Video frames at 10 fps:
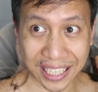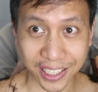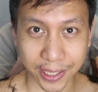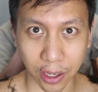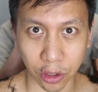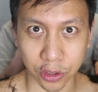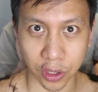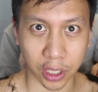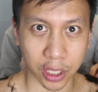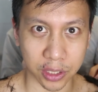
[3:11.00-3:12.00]
He sells
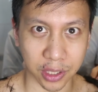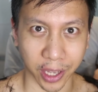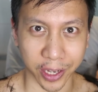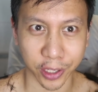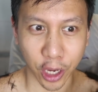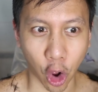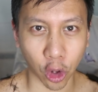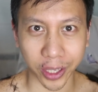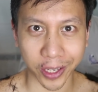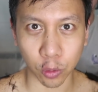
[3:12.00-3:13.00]
these like
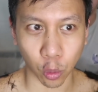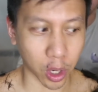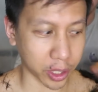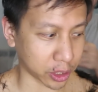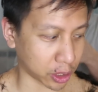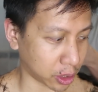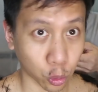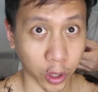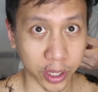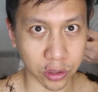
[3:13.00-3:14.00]
all-in-one
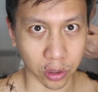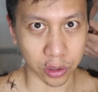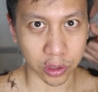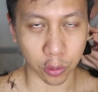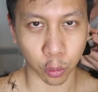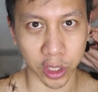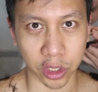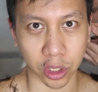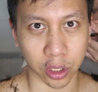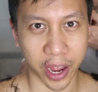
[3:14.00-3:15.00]
razors,
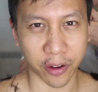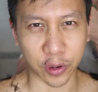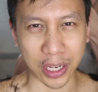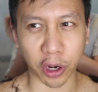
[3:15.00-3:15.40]
which have